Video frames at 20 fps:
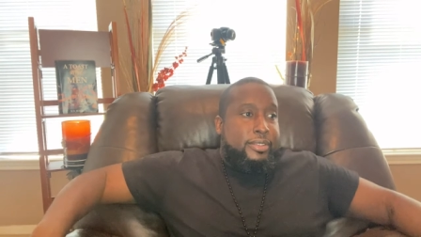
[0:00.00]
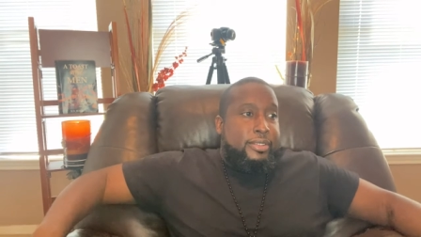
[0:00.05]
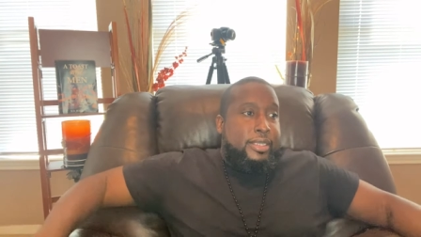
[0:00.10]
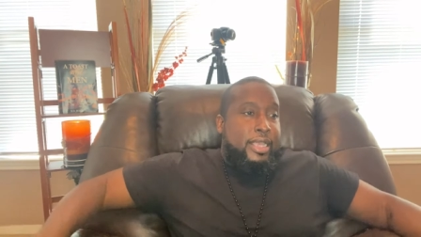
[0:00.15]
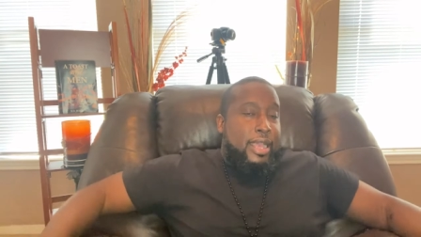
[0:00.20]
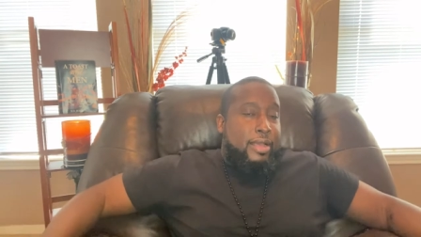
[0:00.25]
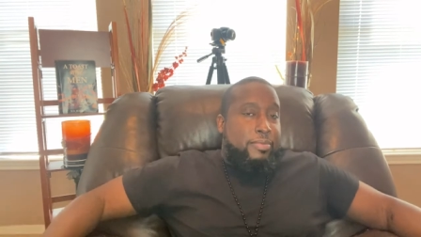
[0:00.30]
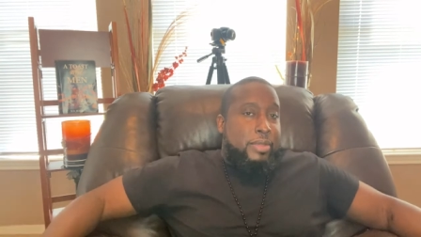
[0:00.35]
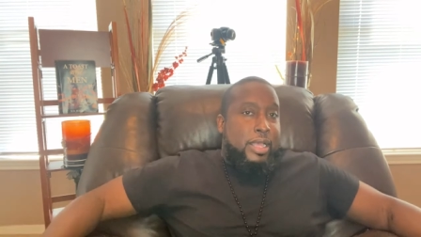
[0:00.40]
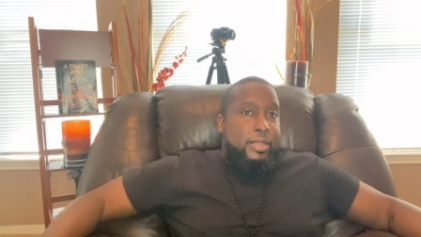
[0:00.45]

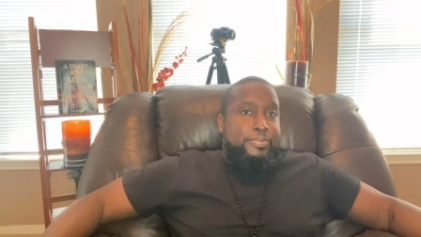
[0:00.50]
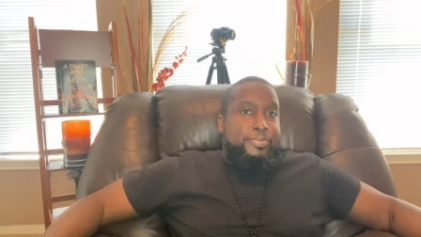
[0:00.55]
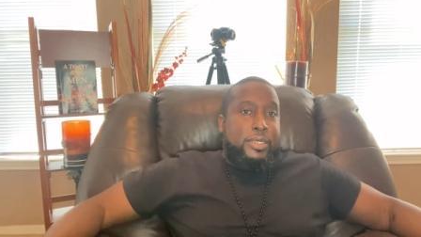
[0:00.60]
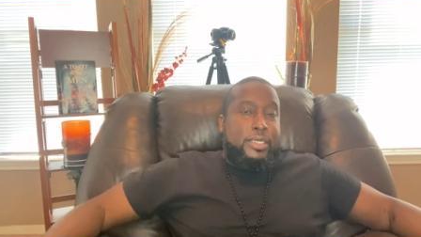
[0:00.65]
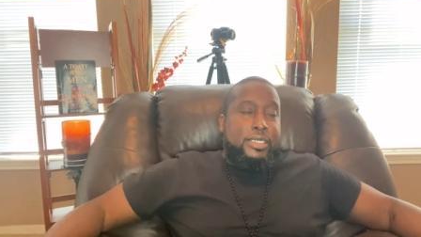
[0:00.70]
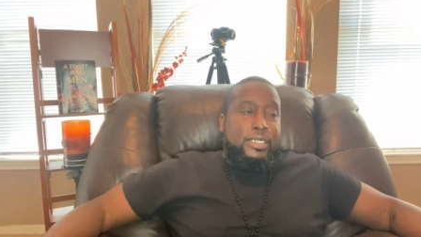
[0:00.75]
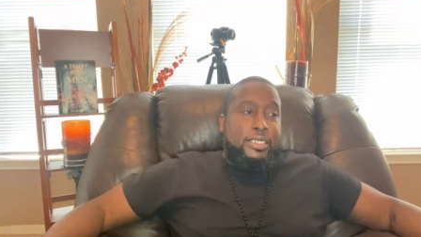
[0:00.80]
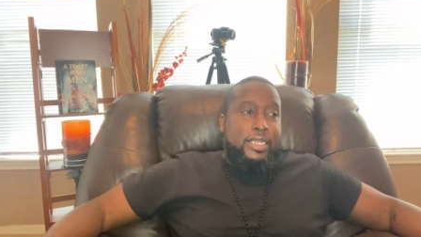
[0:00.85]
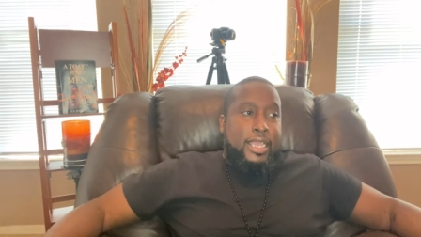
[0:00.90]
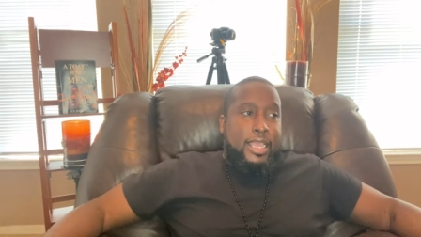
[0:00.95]
yeah, I'll
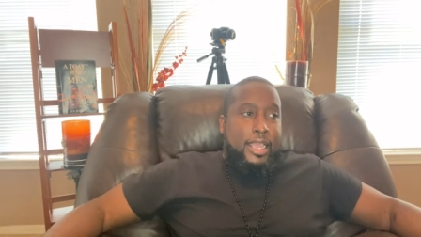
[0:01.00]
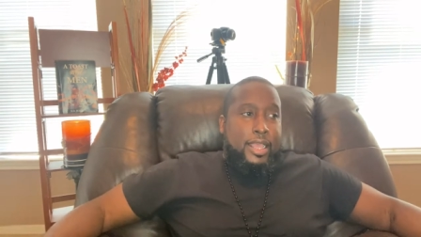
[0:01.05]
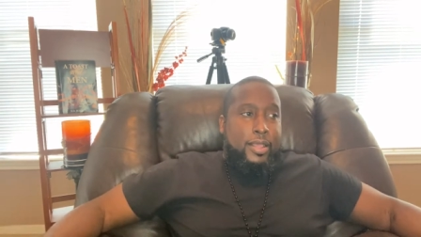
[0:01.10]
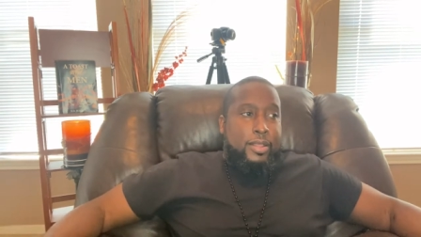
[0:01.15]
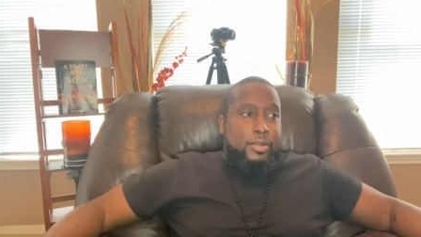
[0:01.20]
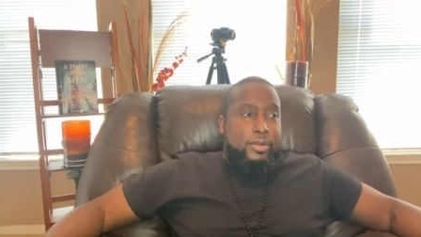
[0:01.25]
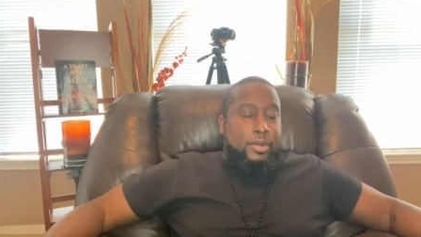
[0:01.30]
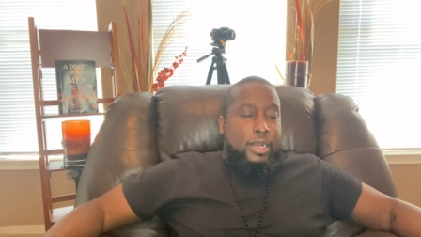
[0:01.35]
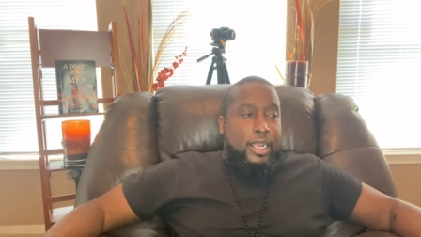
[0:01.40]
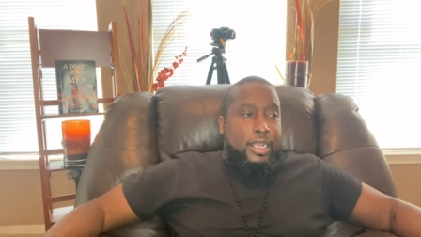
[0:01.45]
put it
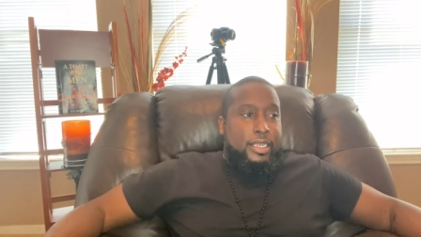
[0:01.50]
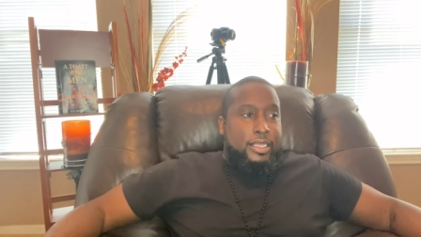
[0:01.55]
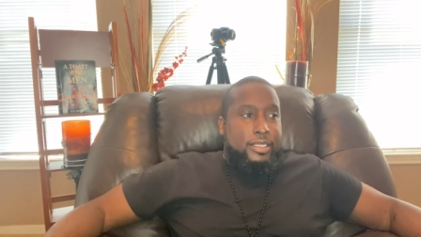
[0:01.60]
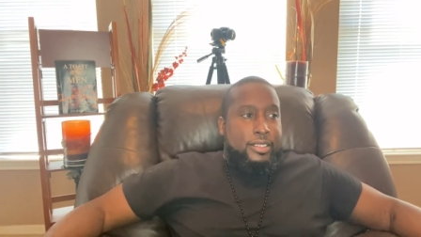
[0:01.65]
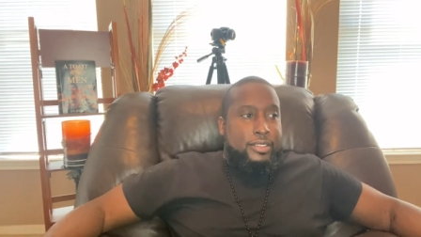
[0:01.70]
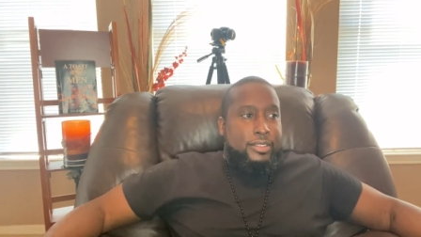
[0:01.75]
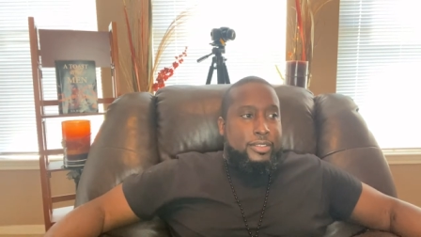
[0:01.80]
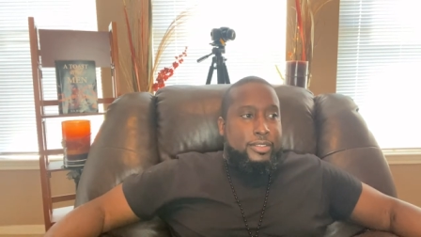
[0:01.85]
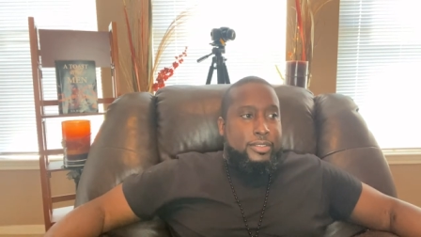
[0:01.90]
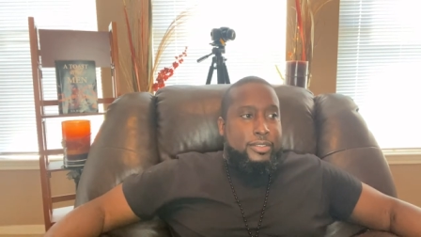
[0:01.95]
down, right?
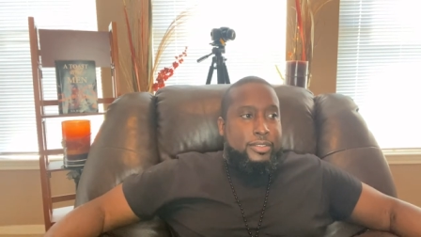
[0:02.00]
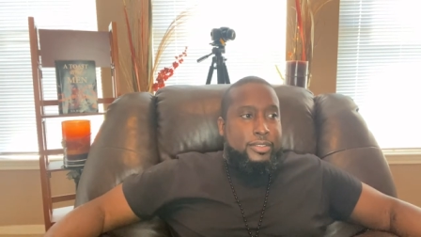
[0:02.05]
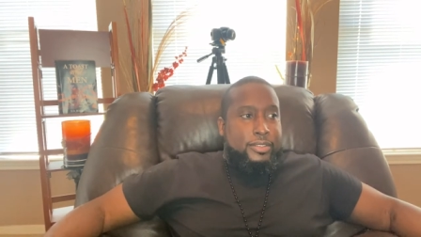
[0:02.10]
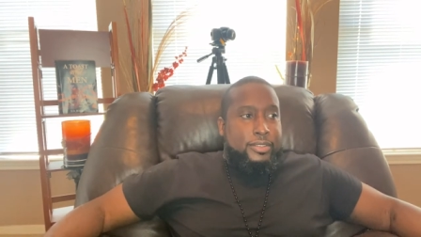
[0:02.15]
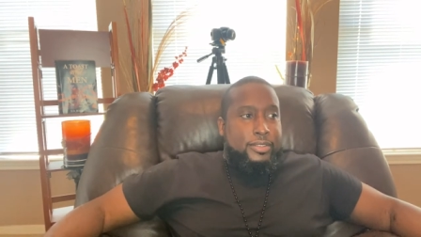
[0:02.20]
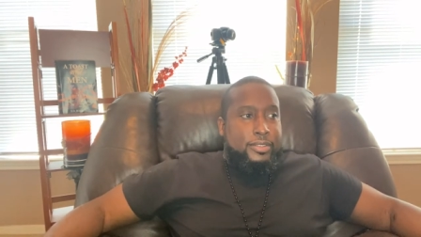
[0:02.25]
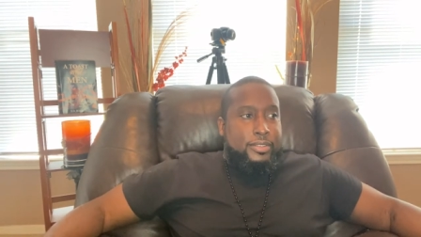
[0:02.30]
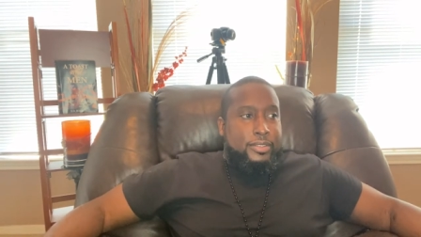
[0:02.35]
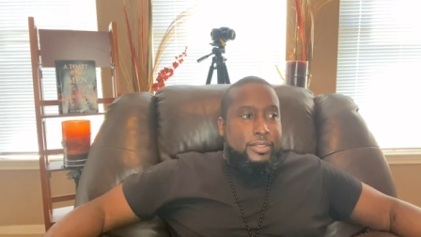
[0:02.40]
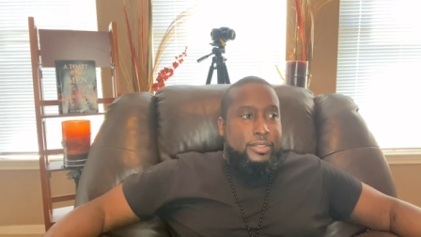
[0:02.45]

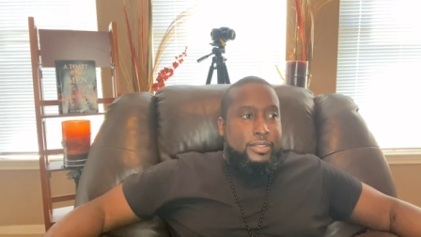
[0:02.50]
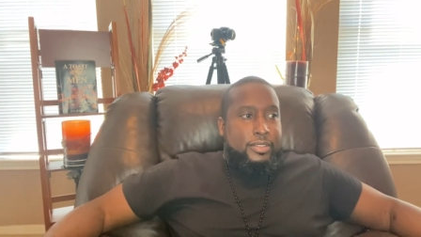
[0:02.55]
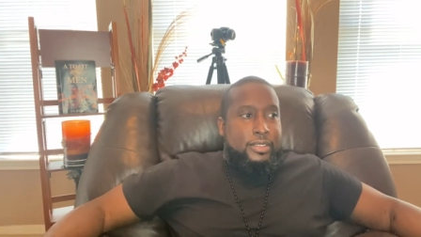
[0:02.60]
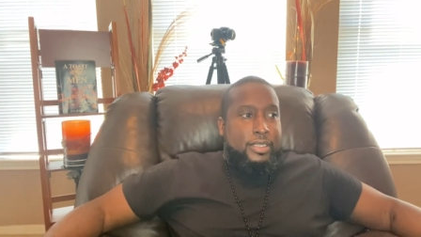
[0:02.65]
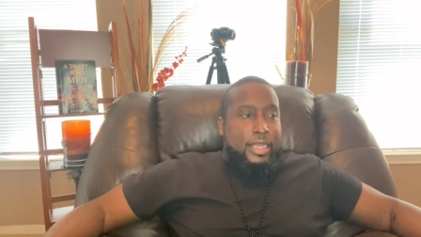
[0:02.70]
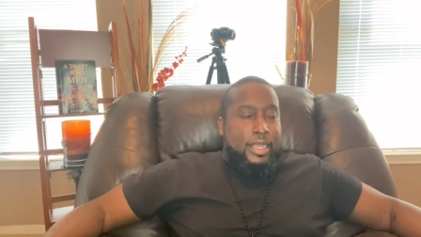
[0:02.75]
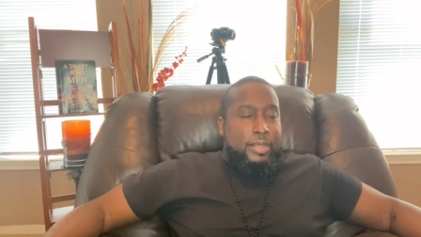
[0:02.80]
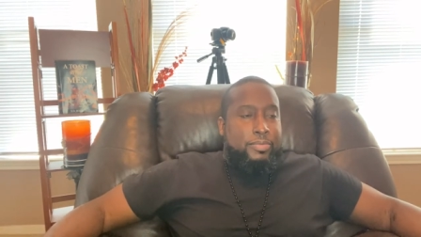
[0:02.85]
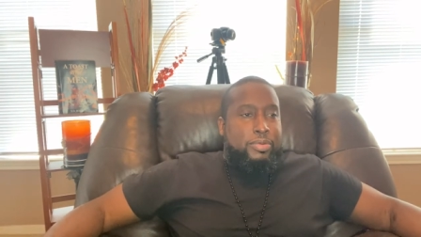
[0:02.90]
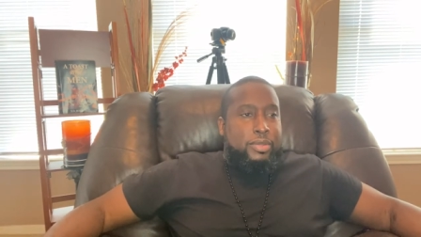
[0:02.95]

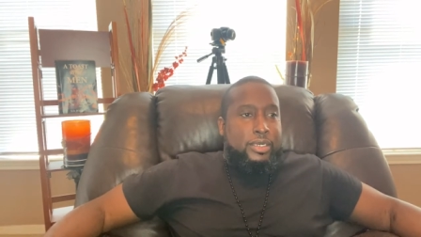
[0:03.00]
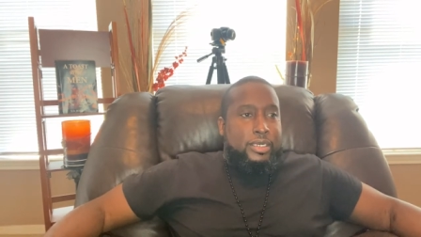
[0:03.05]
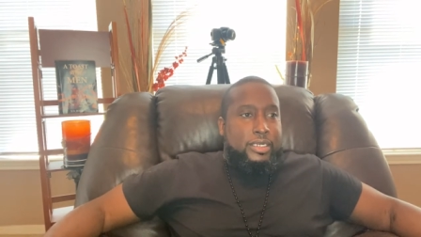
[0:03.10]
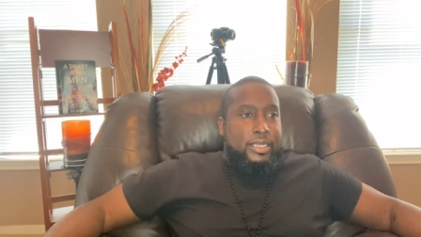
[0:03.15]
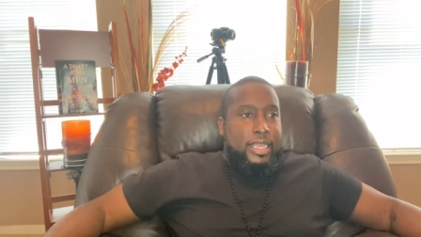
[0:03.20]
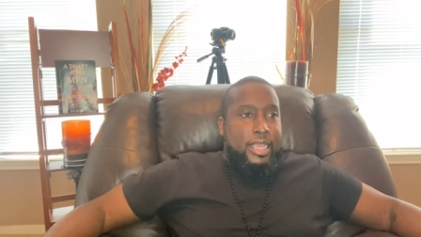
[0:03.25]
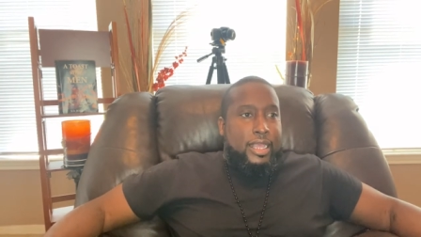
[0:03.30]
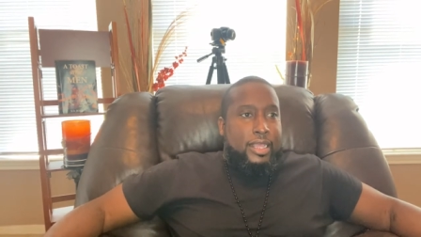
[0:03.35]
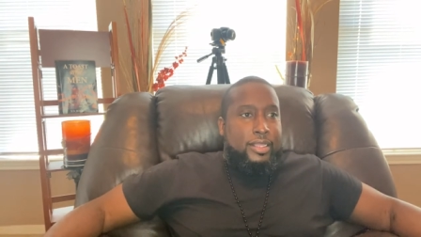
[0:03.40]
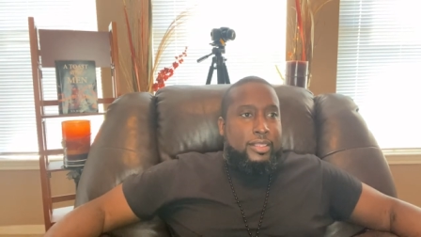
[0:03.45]
Yeah, I put it
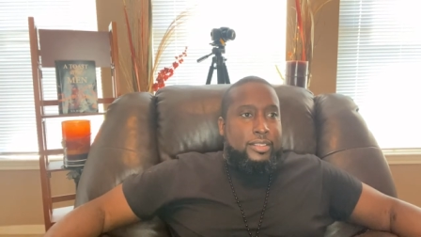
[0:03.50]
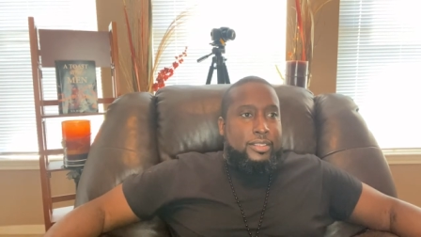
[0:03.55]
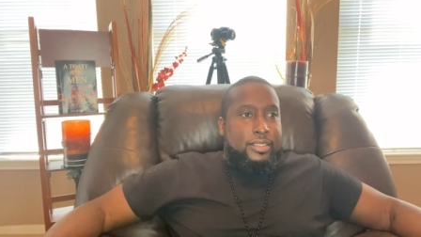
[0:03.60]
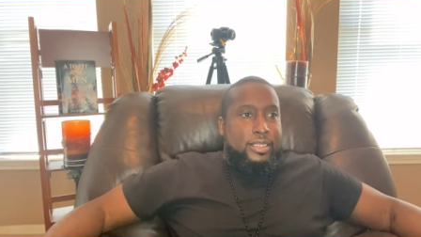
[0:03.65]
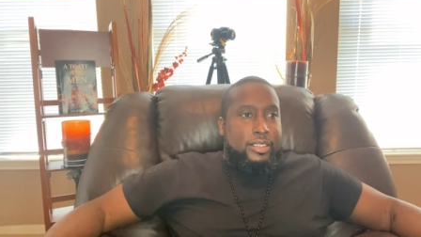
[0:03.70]
down.